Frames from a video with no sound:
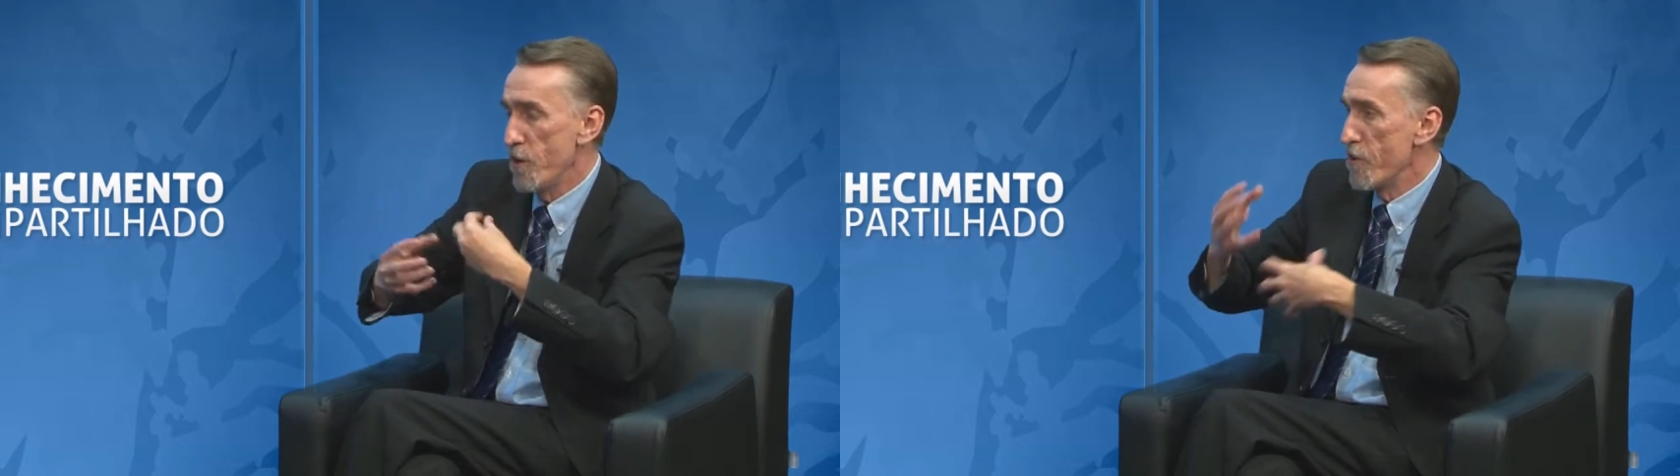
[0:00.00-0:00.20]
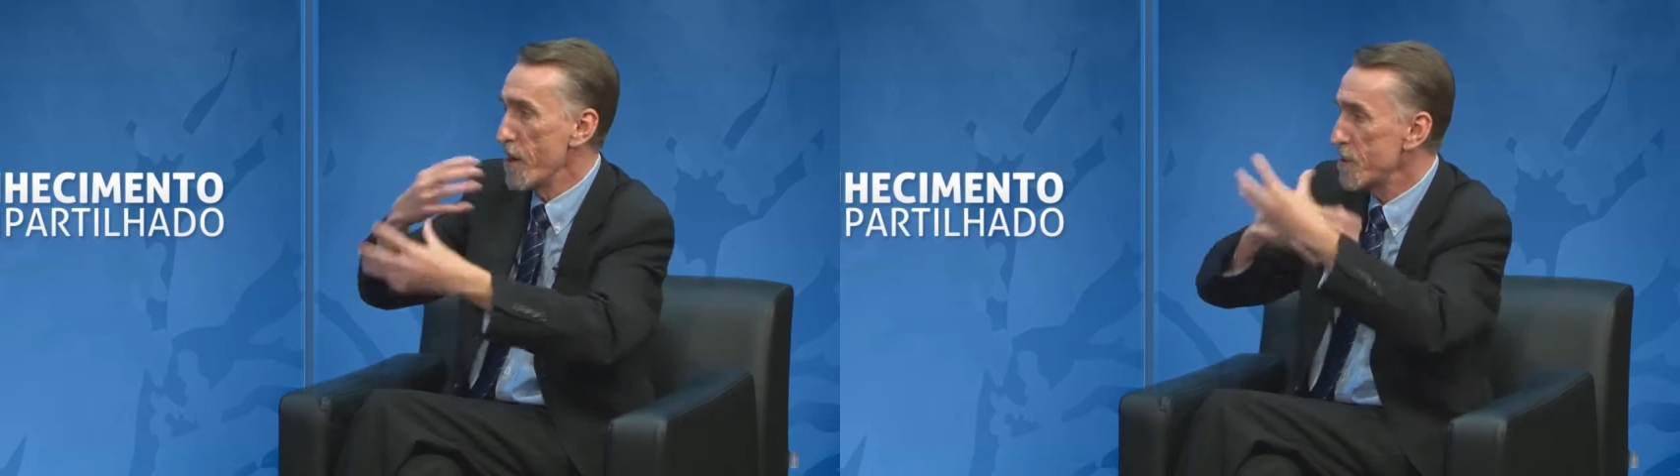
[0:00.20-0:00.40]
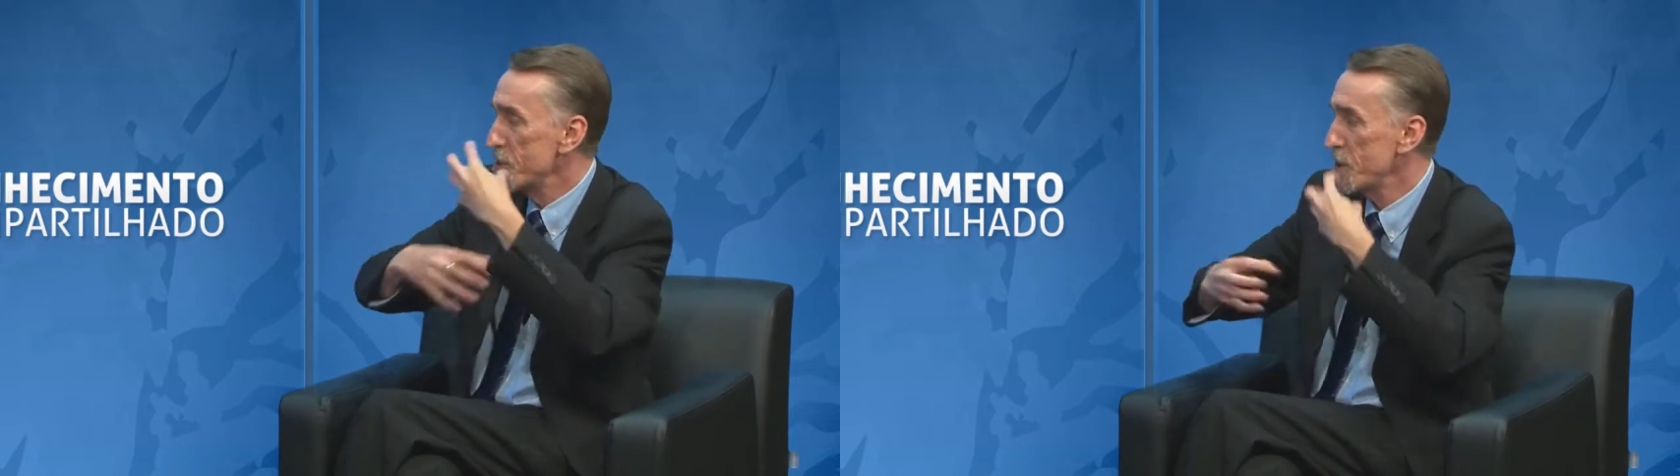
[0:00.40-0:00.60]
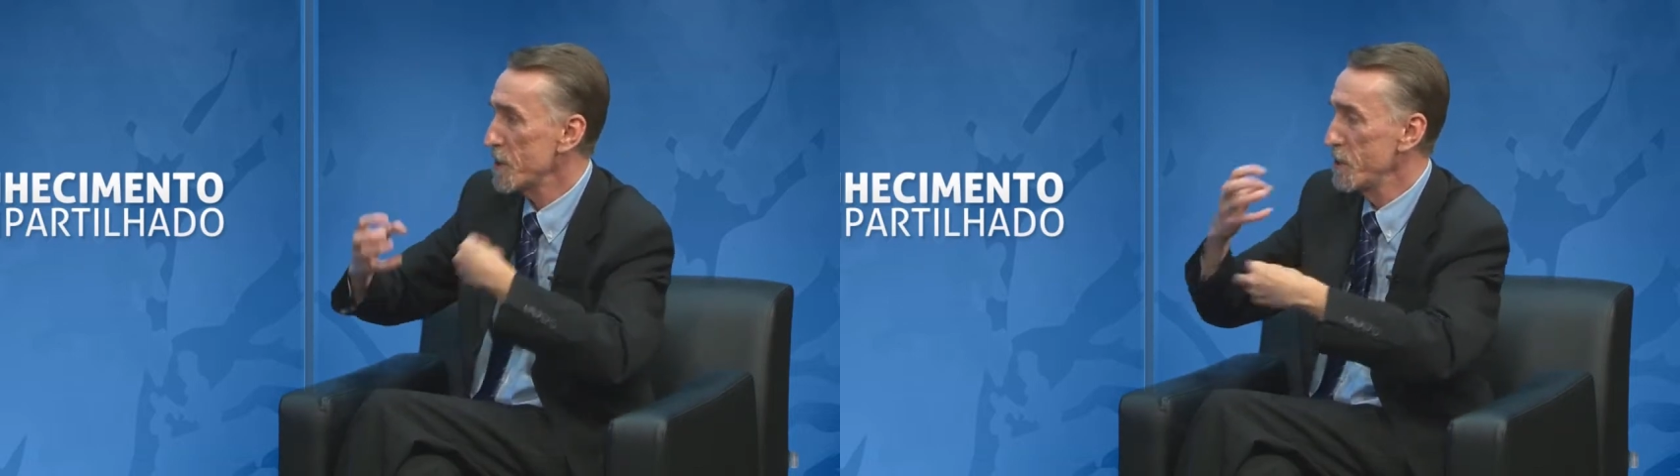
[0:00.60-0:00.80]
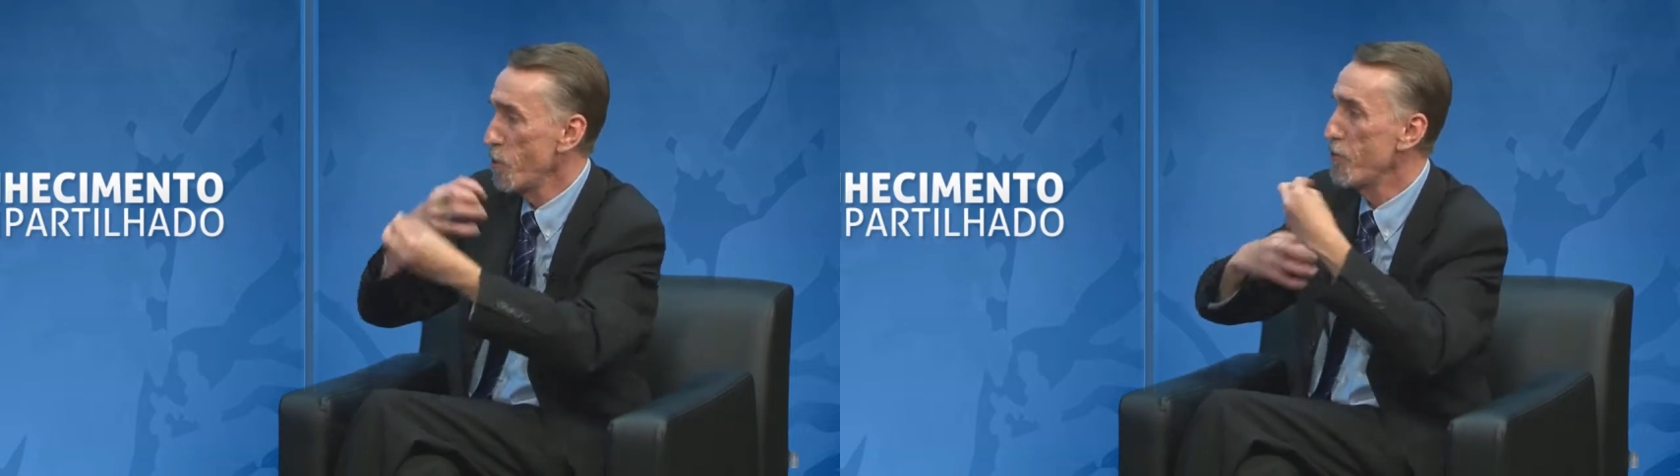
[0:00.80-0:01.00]

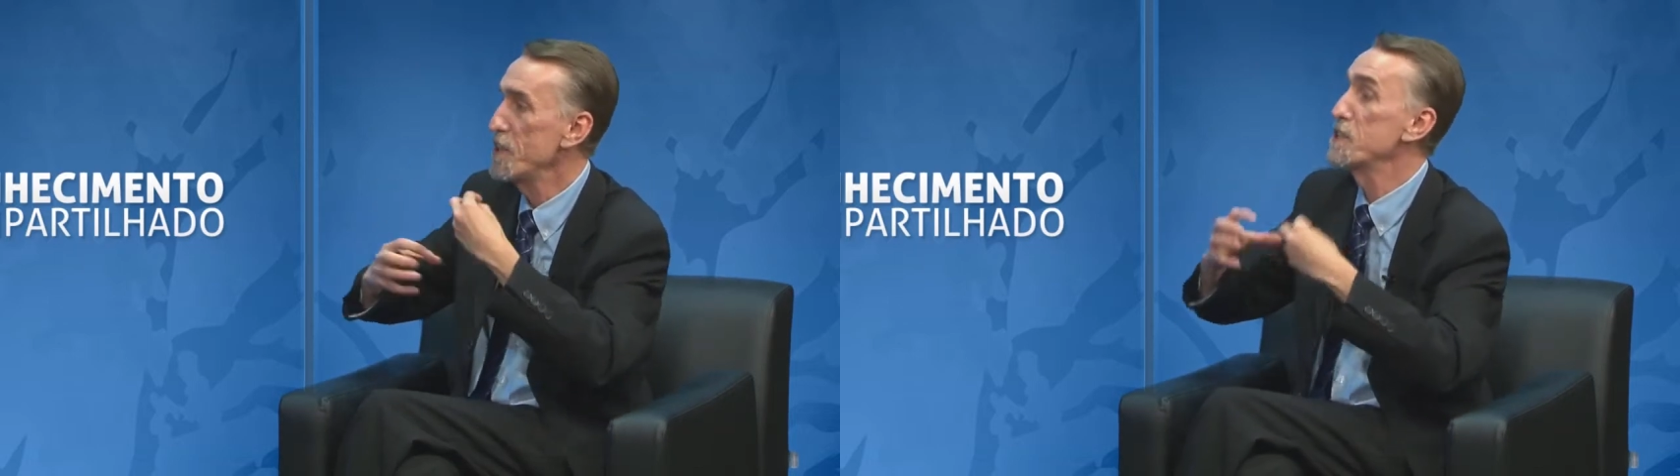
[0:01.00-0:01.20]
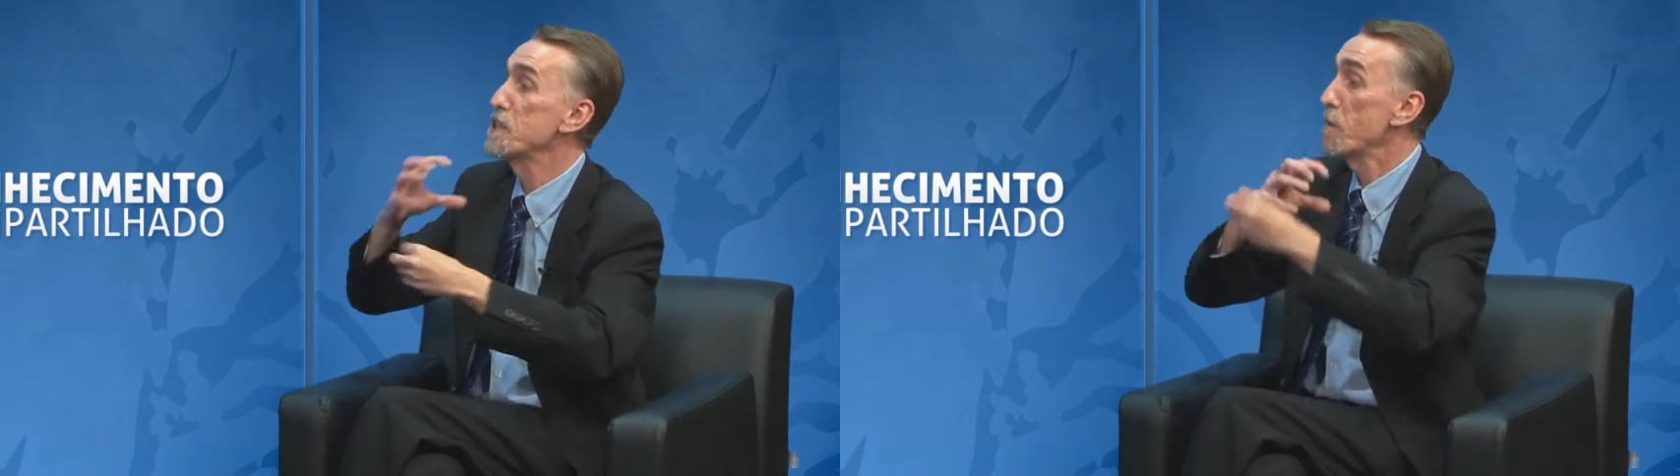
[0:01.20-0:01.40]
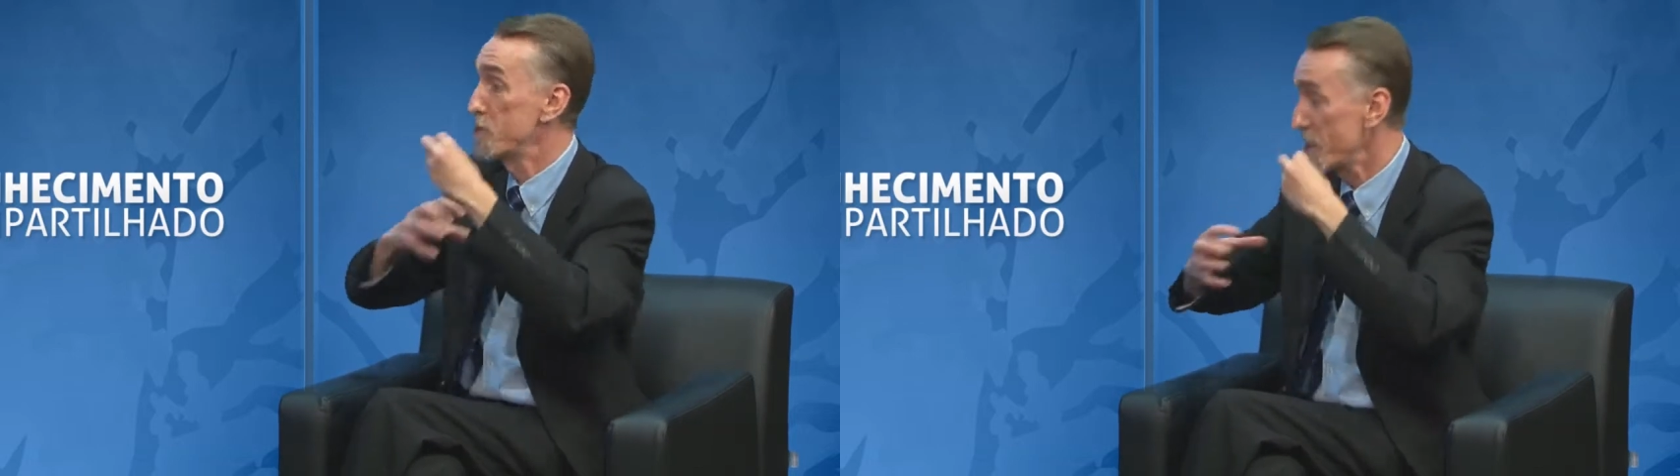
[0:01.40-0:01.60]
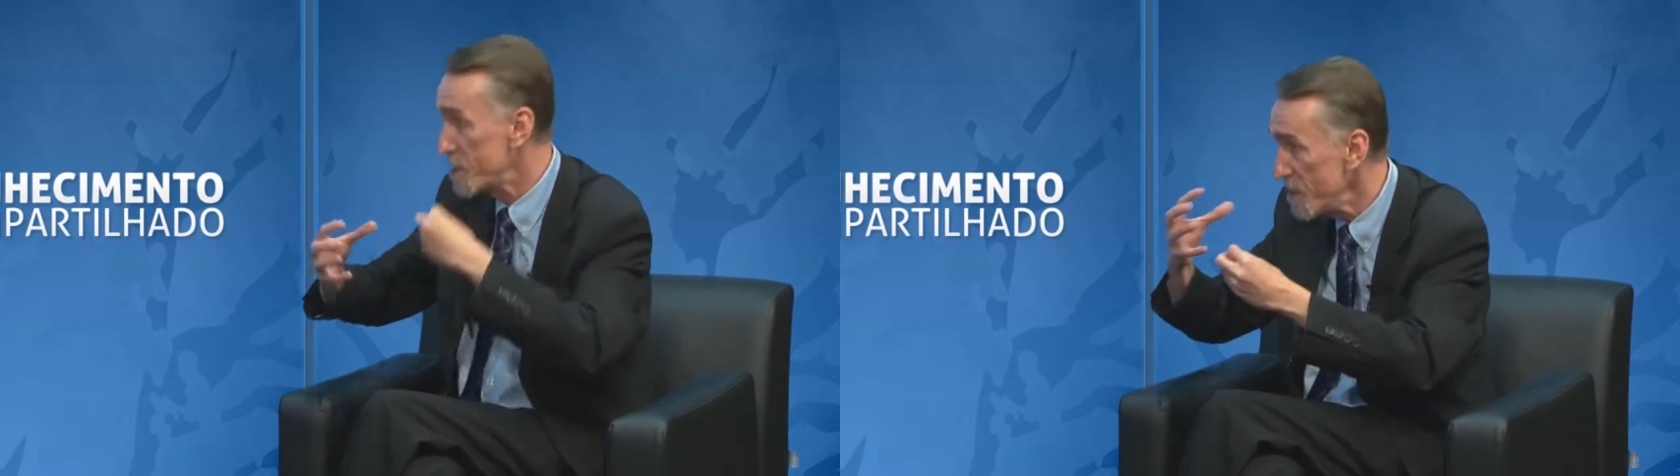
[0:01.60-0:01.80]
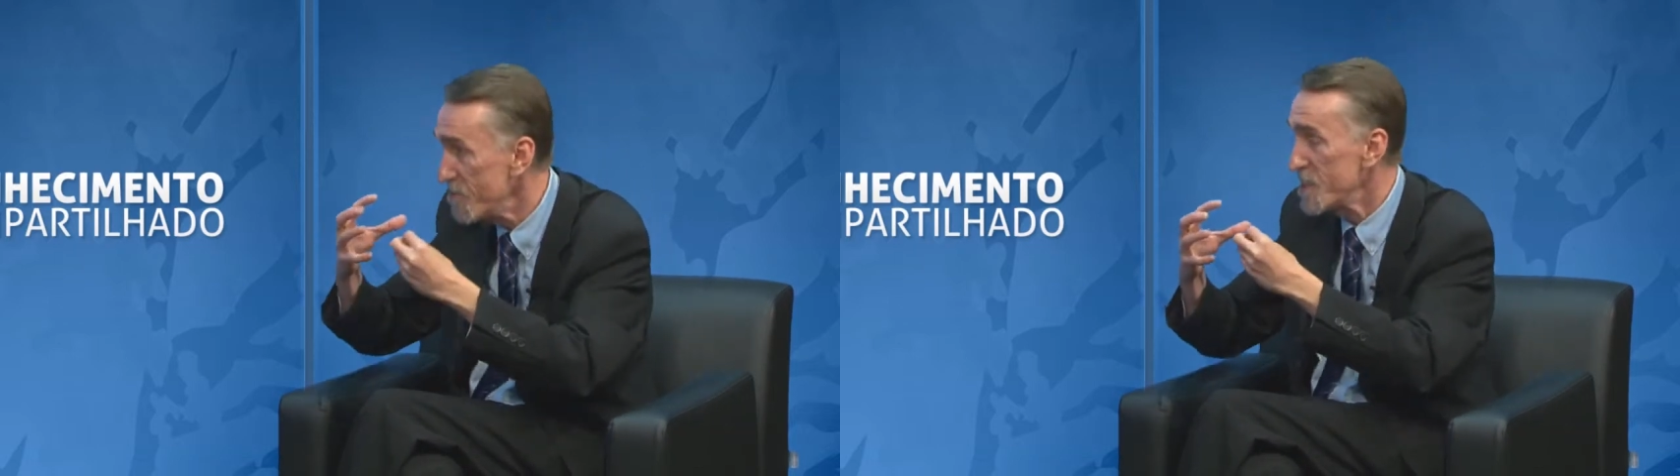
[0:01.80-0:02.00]
reconstructing of his
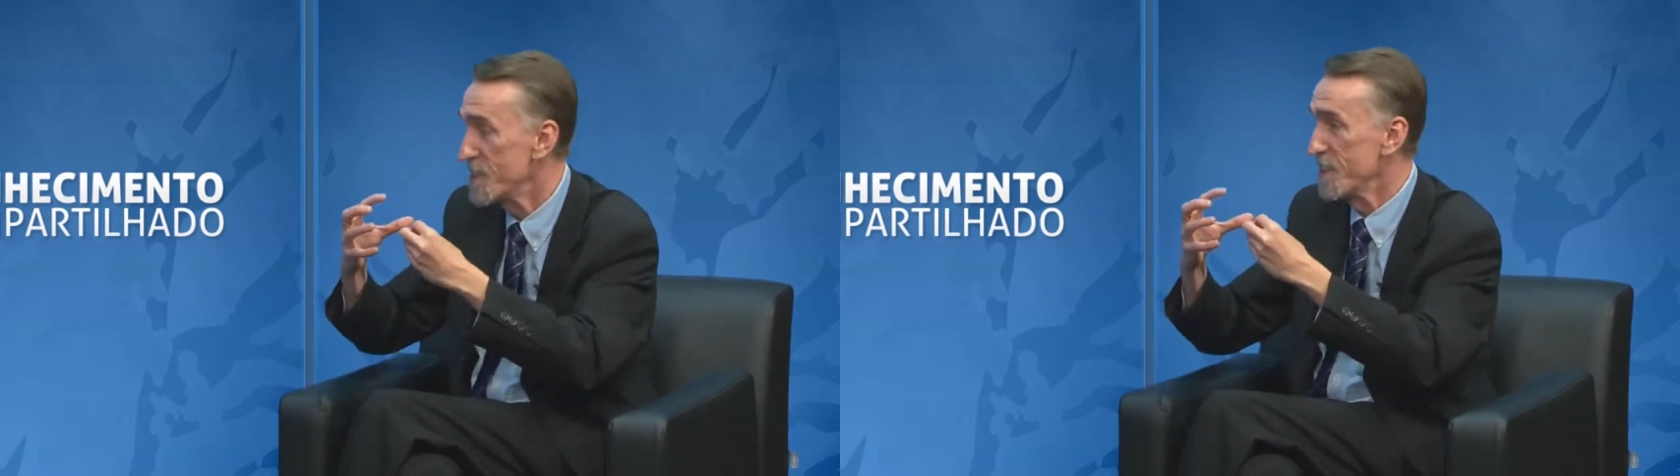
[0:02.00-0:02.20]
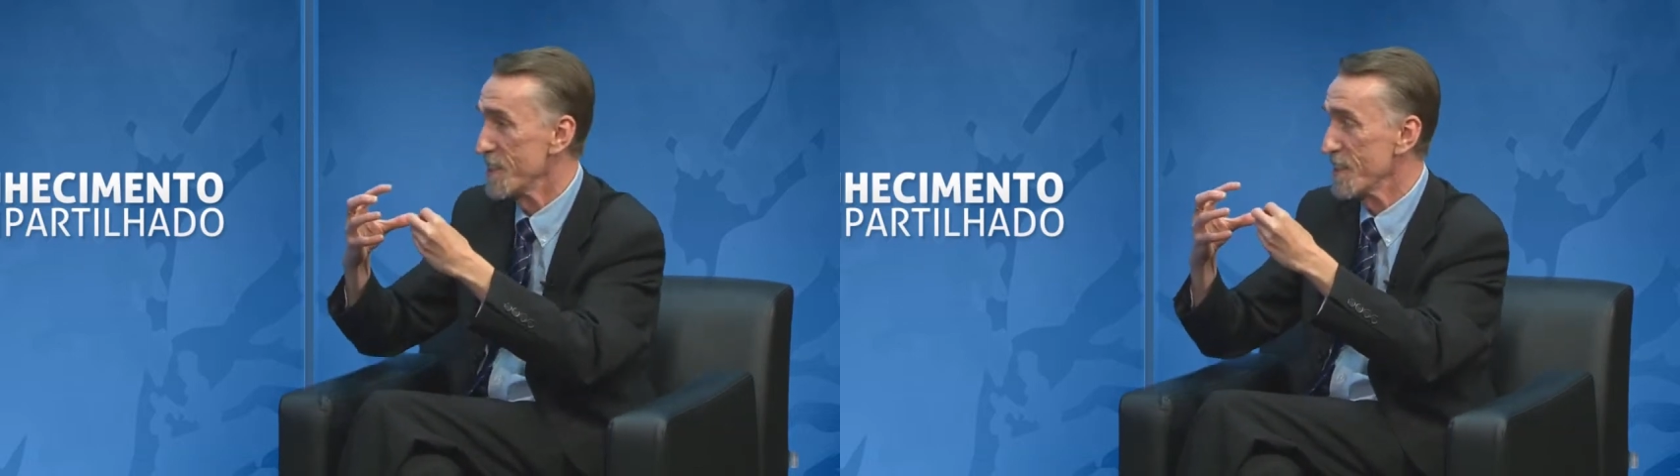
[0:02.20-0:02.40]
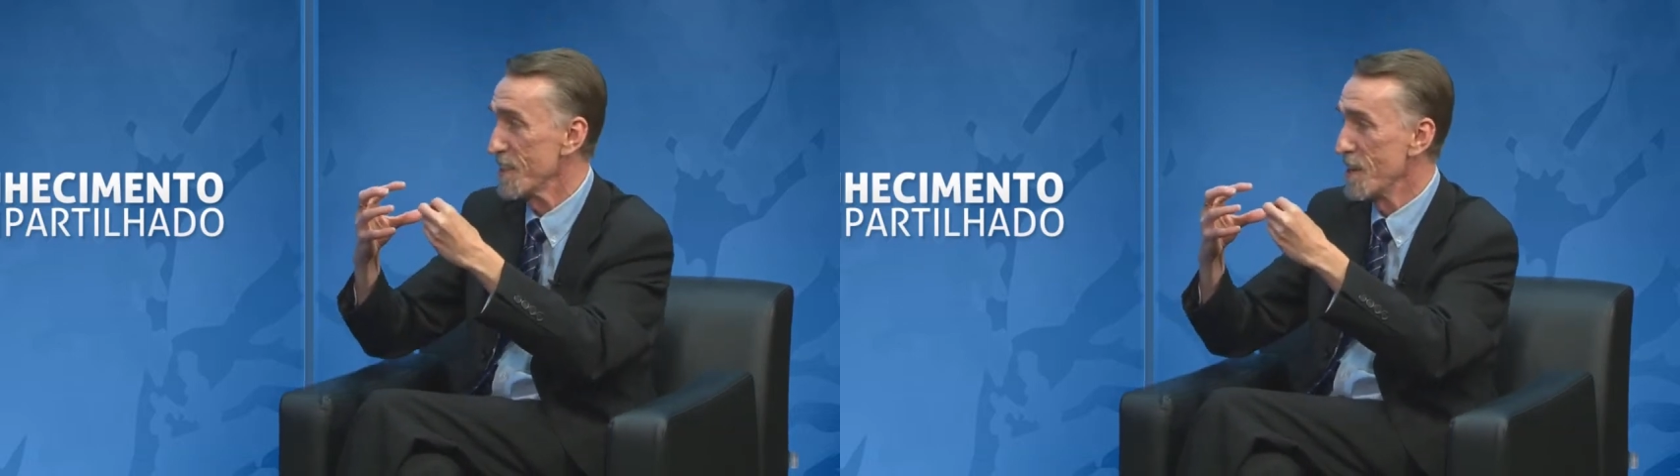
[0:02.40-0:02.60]
subjectivity